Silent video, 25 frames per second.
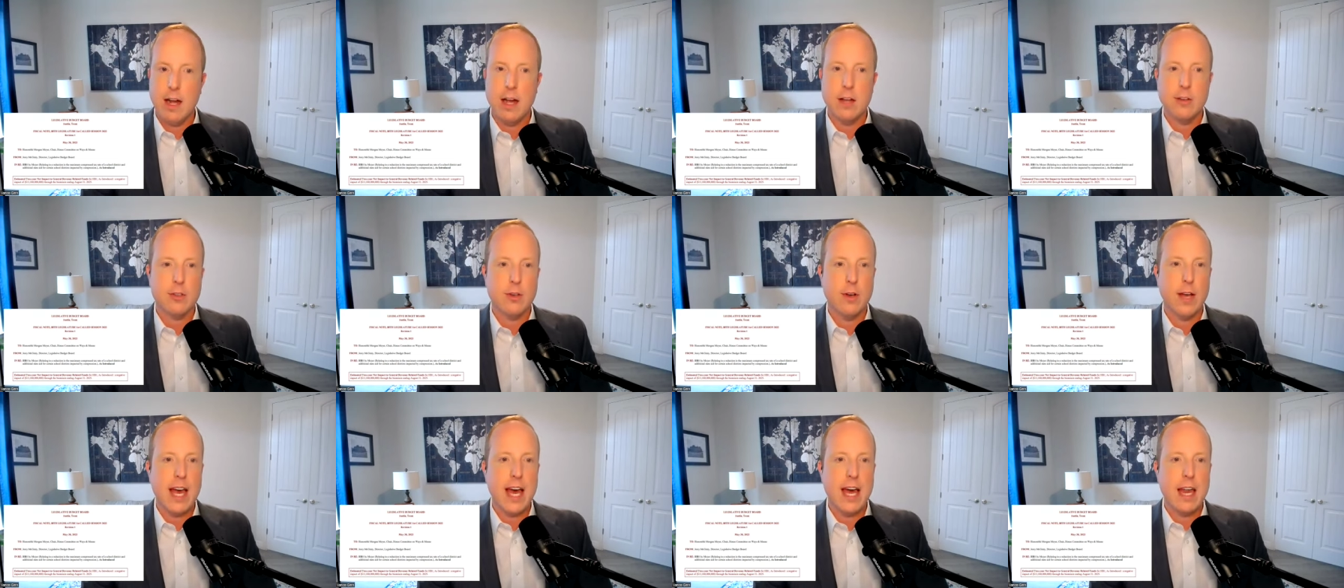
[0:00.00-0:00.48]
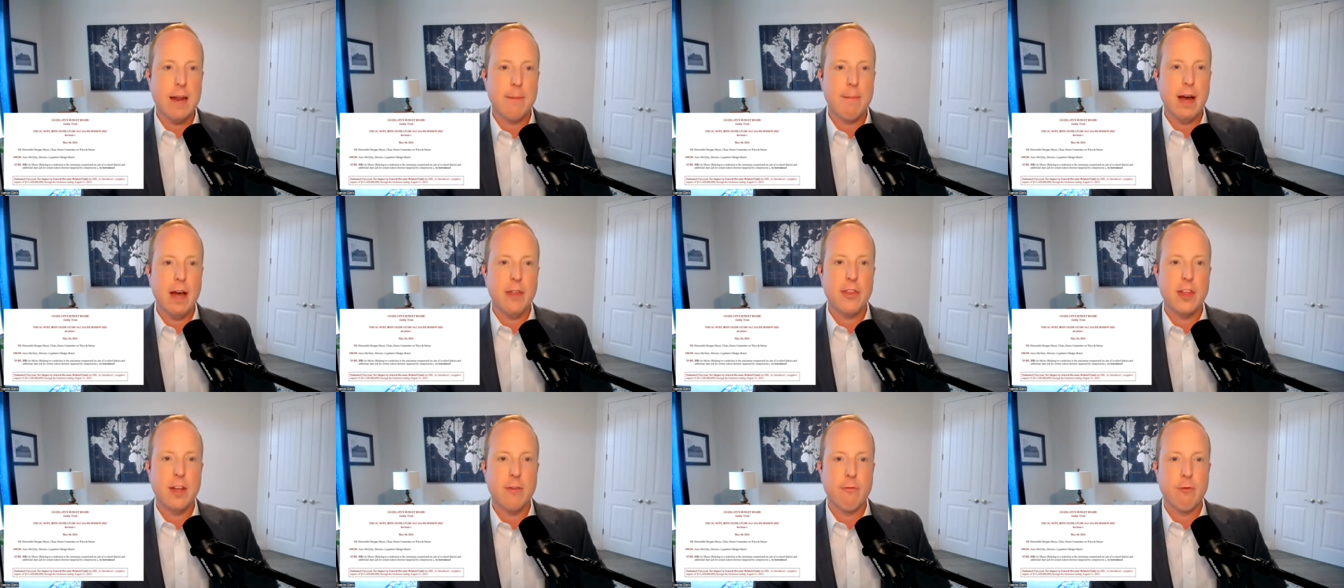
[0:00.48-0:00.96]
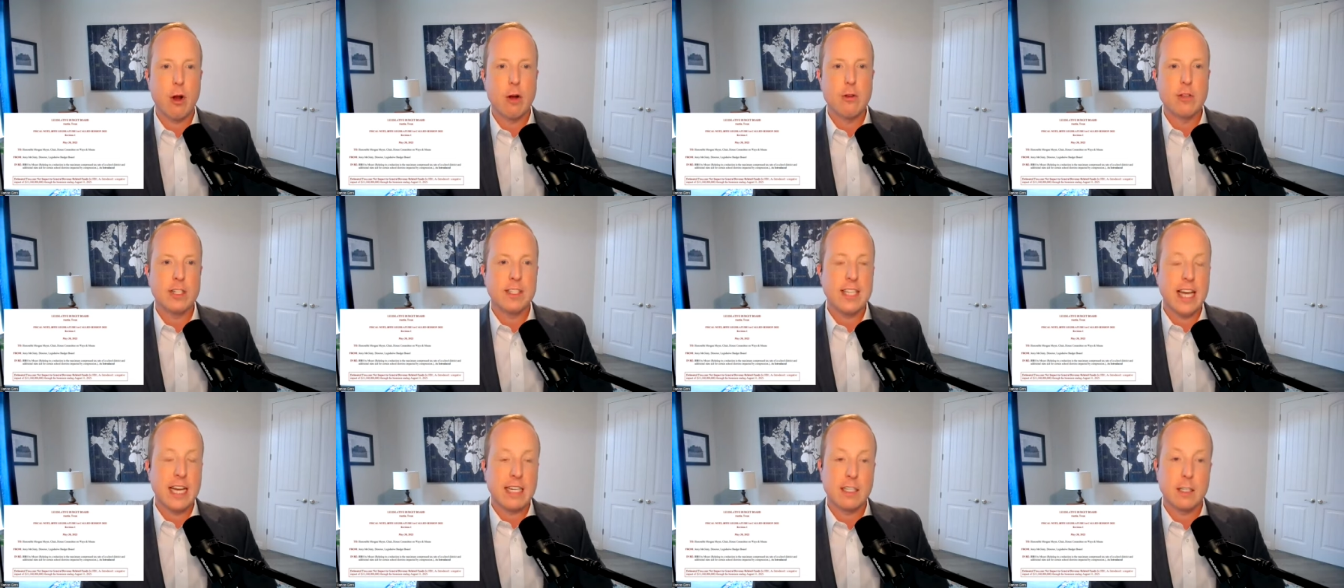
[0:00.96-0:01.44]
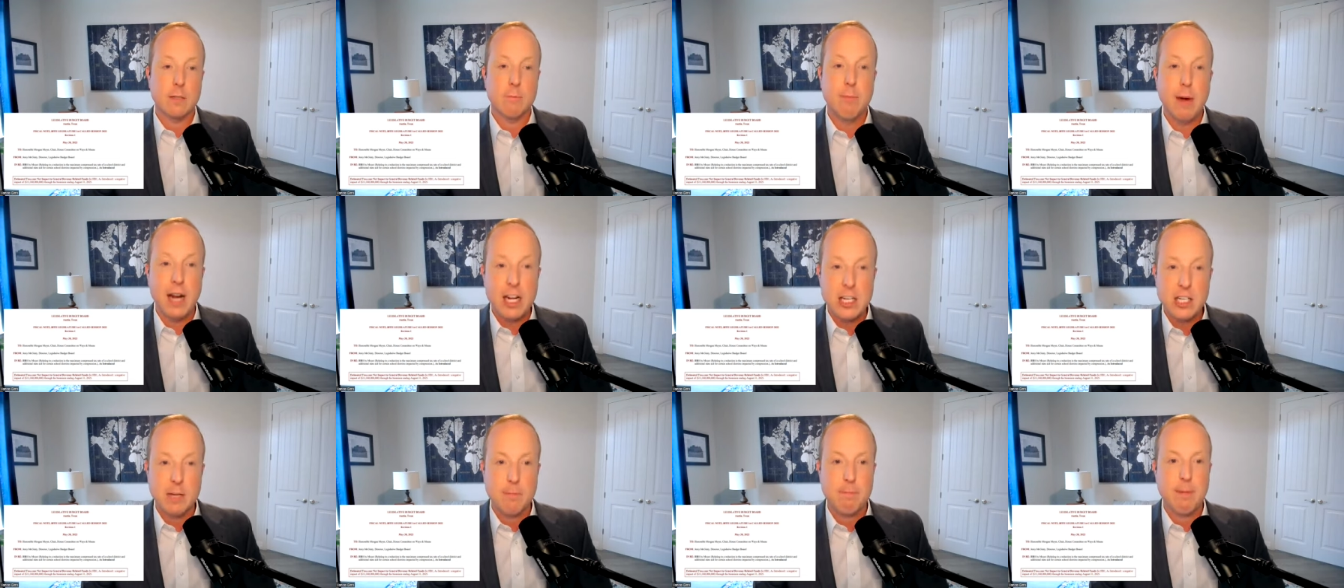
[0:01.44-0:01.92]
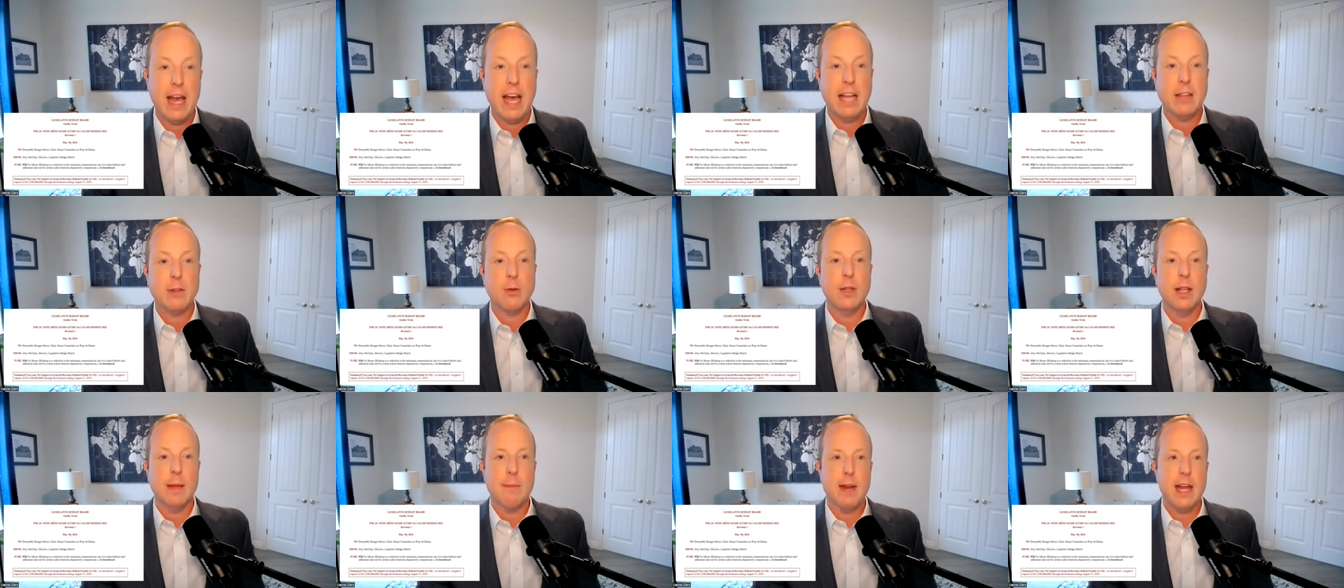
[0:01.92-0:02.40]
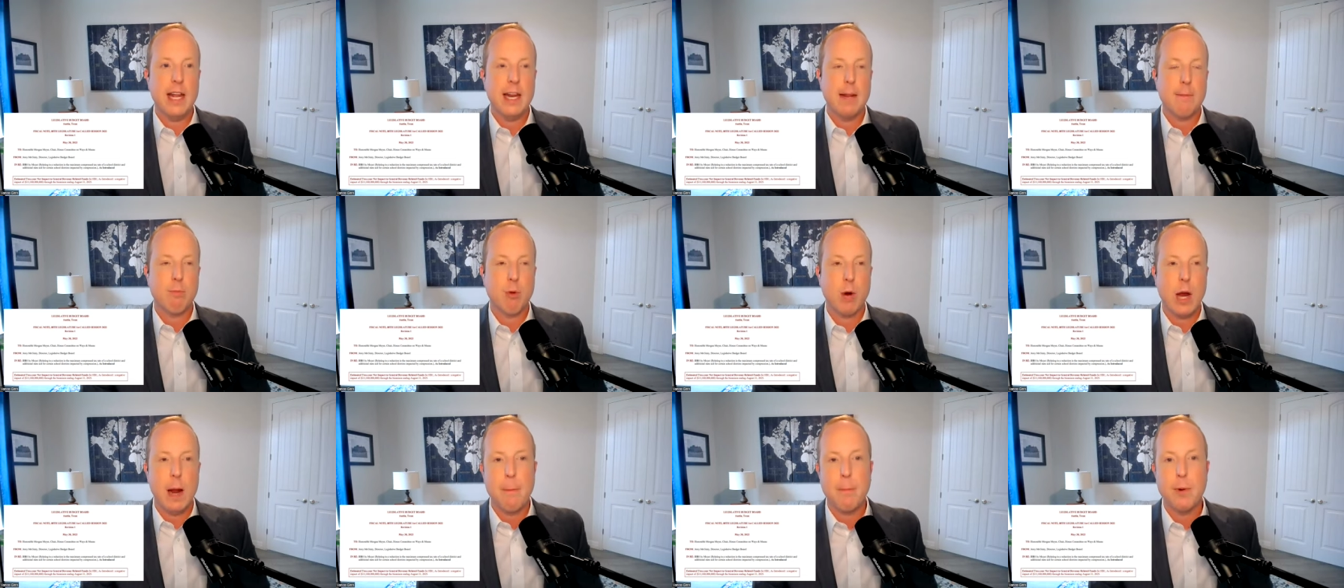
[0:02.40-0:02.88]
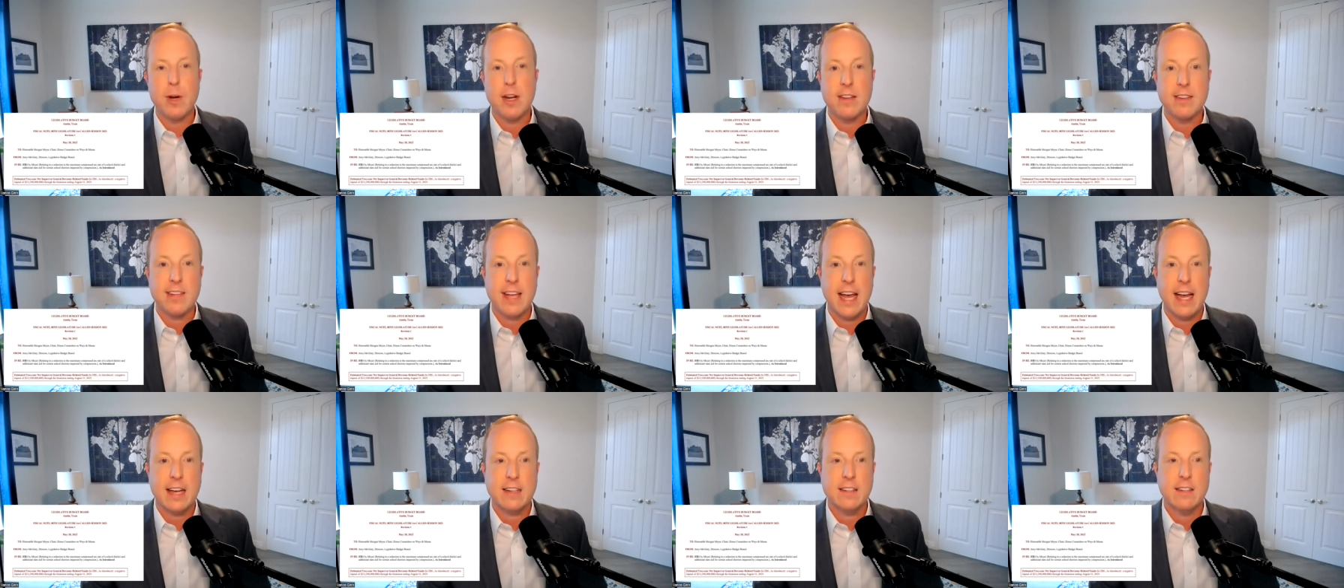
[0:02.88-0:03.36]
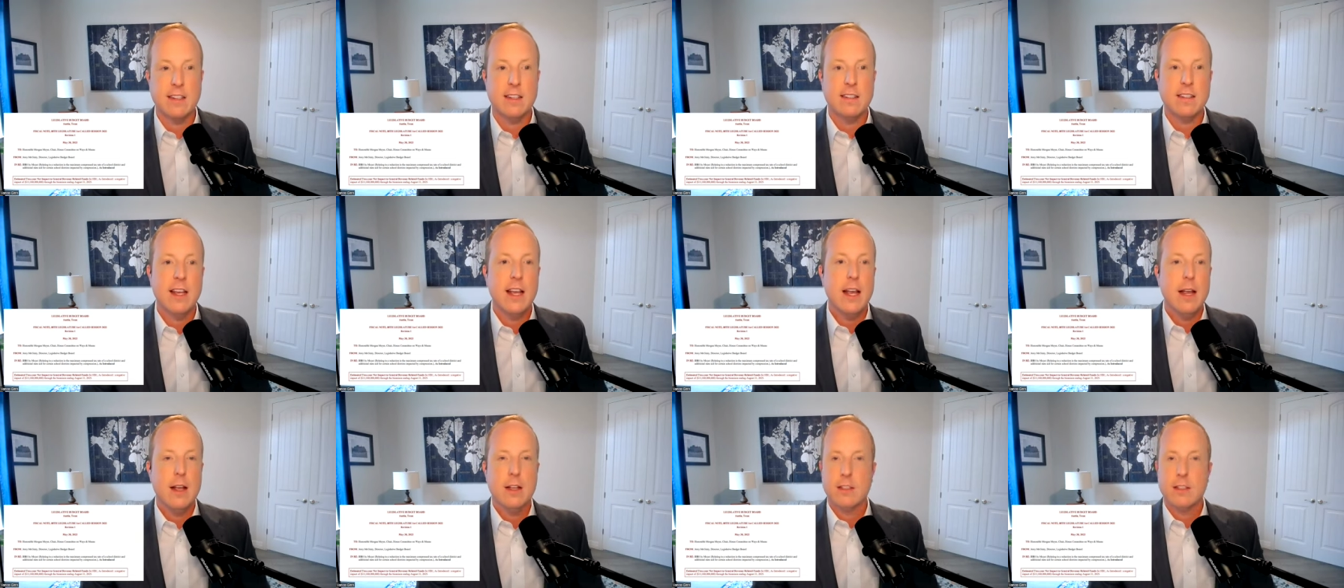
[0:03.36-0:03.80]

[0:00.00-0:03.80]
I also had about the frozen Texas budget, path to eliminating property taxes,